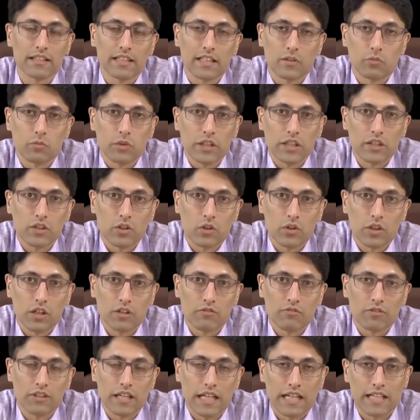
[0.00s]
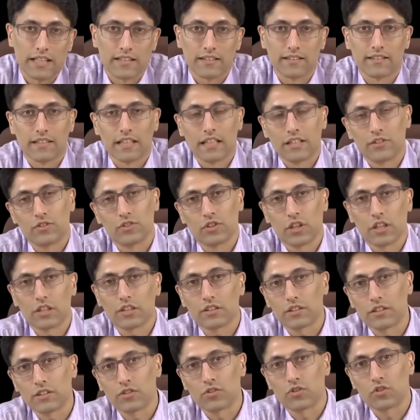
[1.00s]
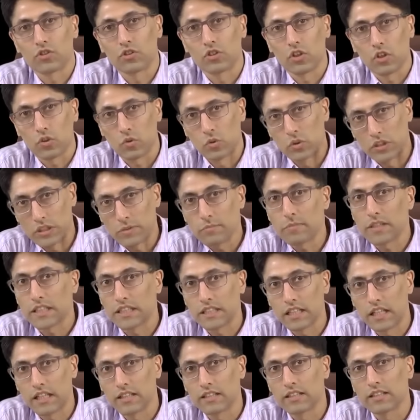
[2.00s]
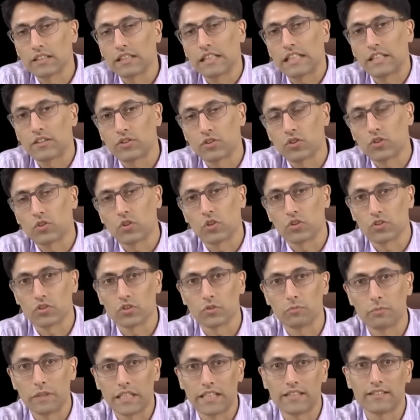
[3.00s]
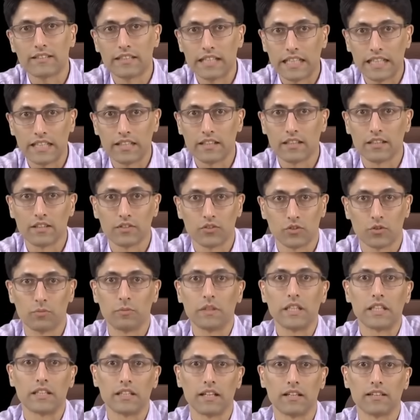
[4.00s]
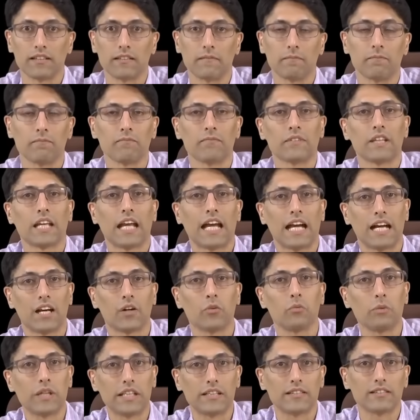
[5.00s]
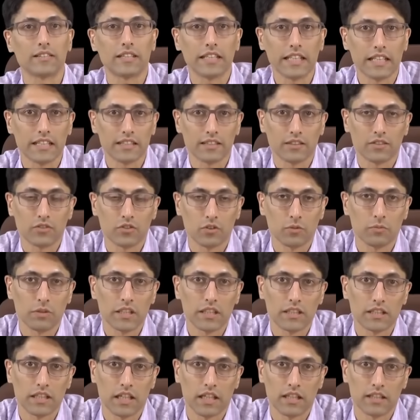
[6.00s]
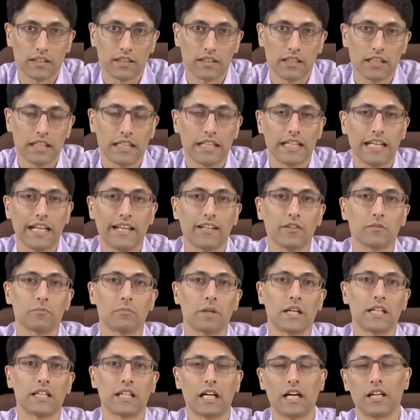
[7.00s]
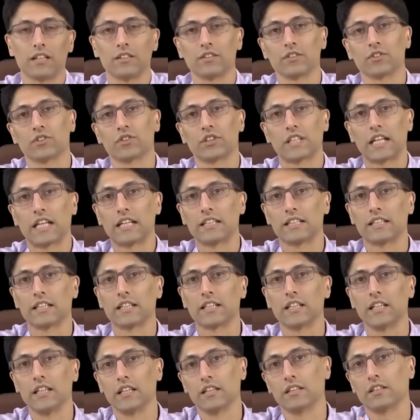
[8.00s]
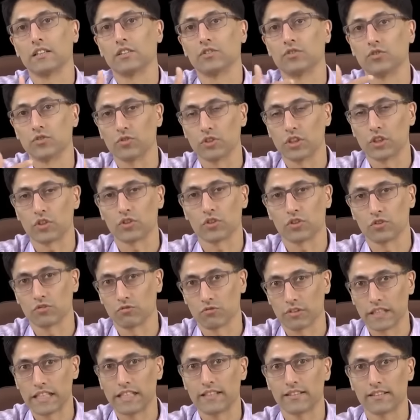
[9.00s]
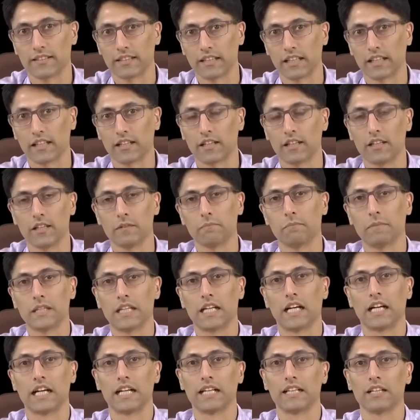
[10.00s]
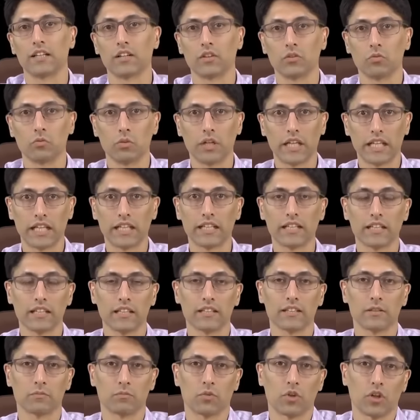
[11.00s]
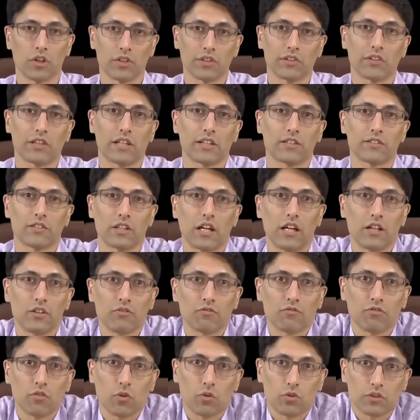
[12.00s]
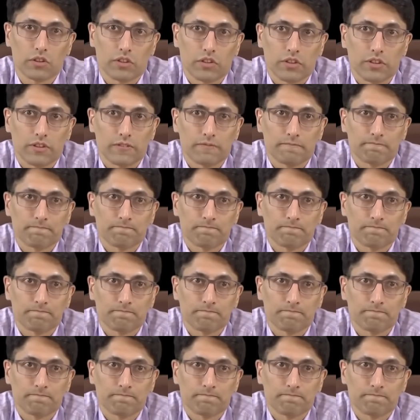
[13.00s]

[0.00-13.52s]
that we know of as justice should not only be done, it should also be seen to be done. How we see it to be done is by understanding the judicial reasoning behind the way the process unfolded.